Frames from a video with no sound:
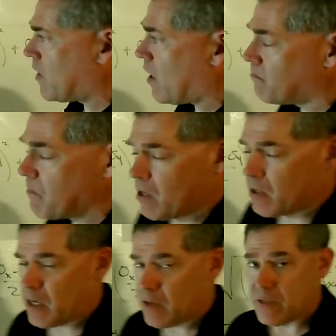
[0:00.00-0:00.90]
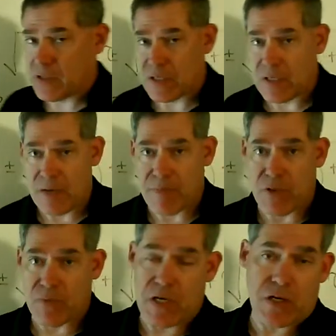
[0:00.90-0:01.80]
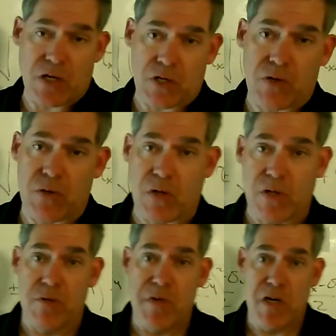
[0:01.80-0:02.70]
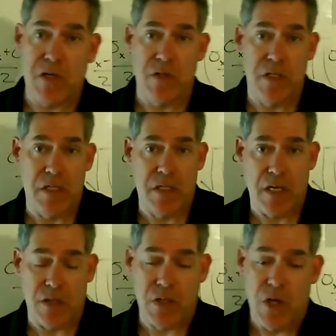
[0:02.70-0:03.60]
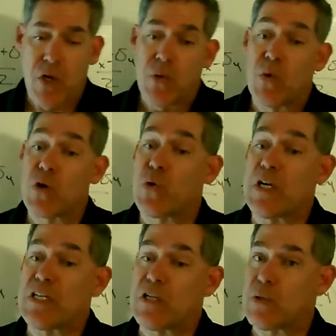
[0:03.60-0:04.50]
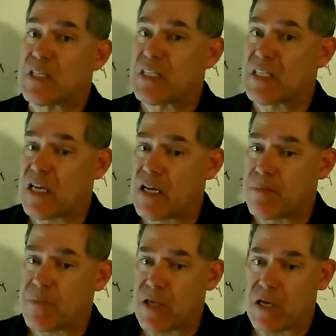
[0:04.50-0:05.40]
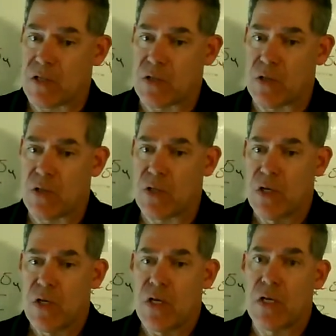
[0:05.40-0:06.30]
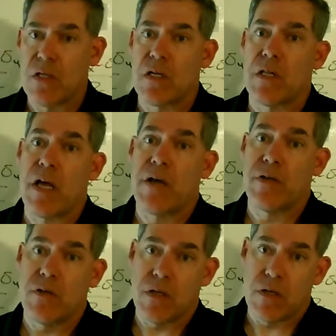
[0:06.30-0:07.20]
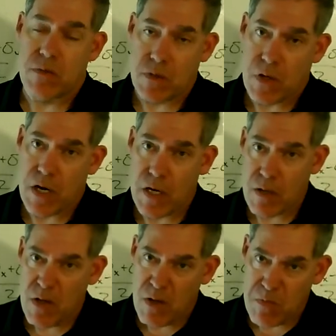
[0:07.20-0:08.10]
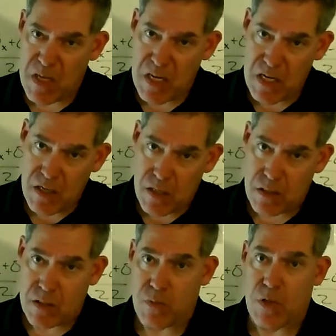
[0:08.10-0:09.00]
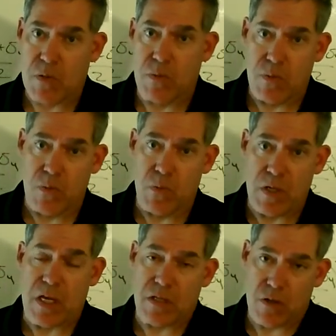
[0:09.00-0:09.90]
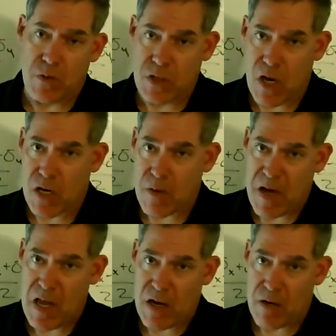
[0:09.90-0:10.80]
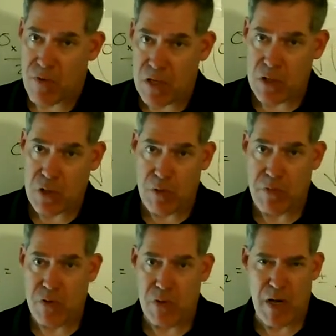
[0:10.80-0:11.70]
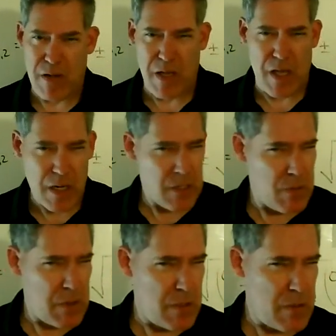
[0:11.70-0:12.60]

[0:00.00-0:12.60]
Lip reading: out. Now in this example, we're not going to go through all the numerical details. We're going to set up the answers and then allow you to try to begin to work with it. So we'll talk about how to brainstorm through how the heck do we do